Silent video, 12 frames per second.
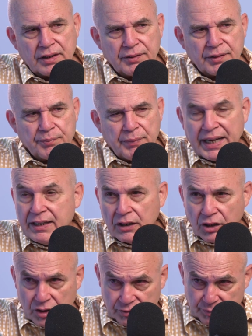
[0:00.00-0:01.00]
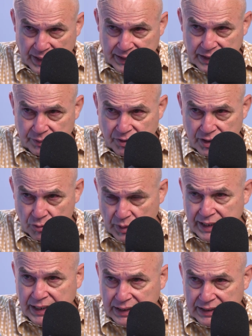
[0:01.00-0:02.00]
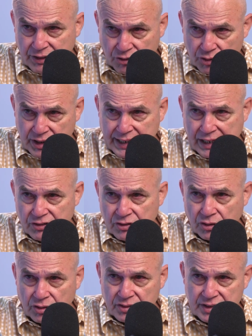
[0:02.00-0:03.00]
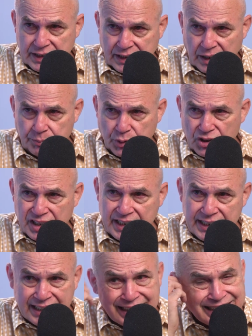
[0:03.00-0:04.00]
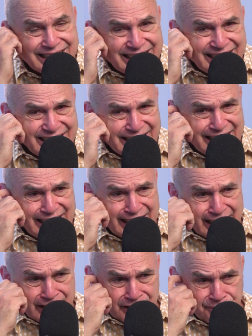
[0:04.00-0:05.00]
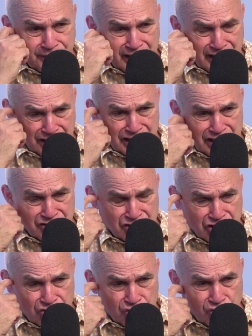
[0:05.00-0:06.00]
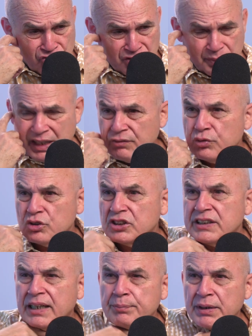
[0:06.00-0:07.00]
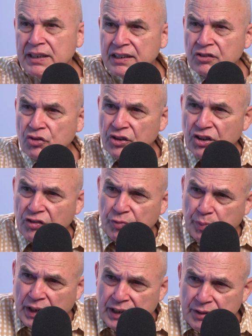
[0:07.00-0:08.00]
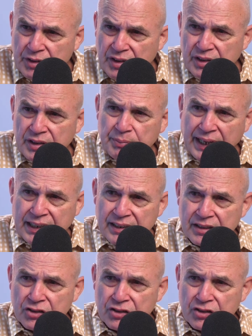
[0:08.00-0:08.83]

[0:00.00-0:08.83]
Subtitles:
made a lot of money, theoretically $30,000 income per year in an institution, but unfortunately had been turned off by a maintenance